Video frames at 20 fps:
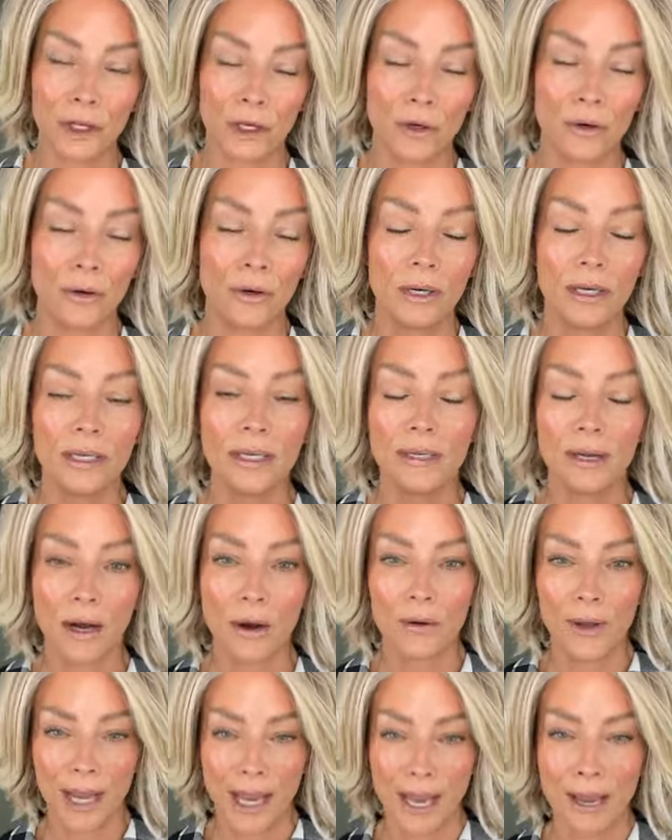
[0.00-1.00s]
you.
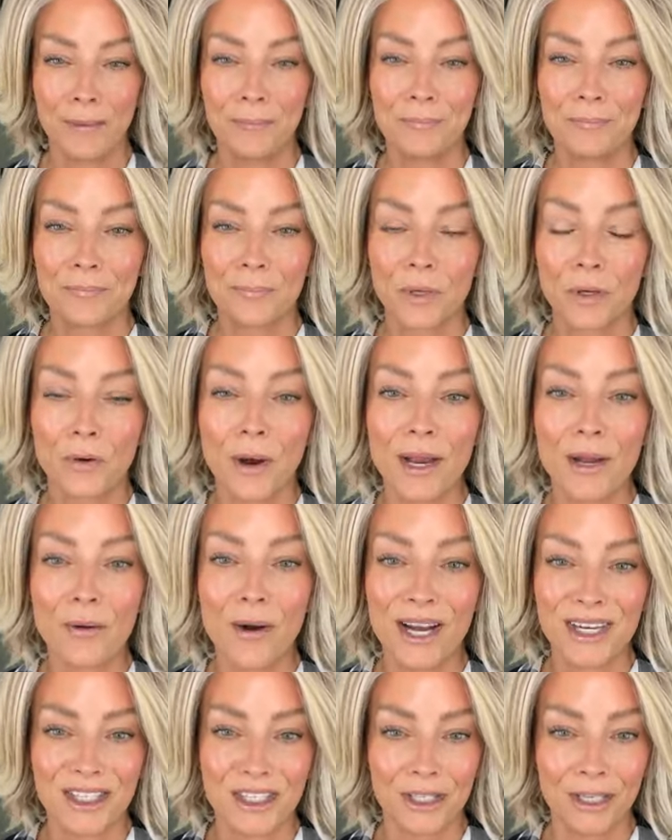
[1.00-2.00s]
Okay, great
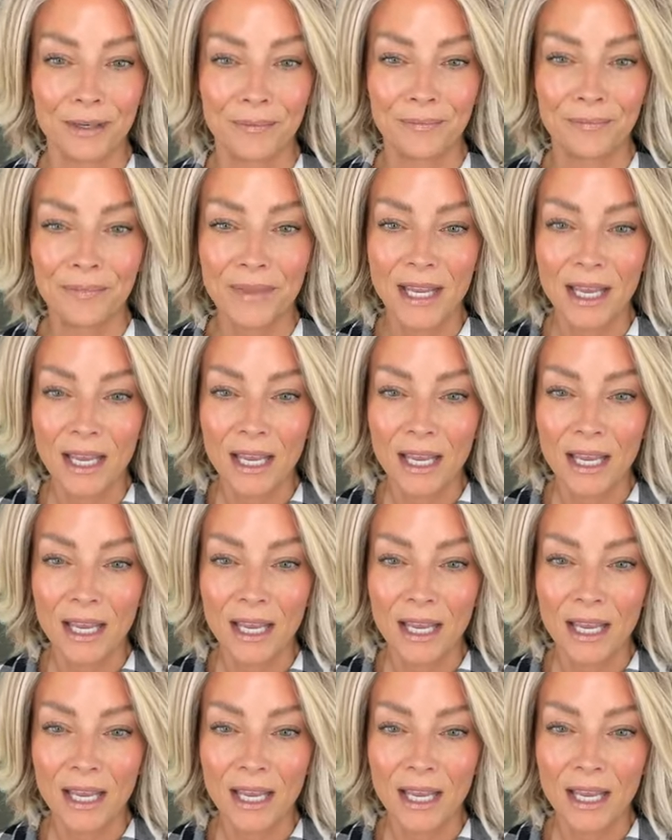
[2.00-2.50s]
question.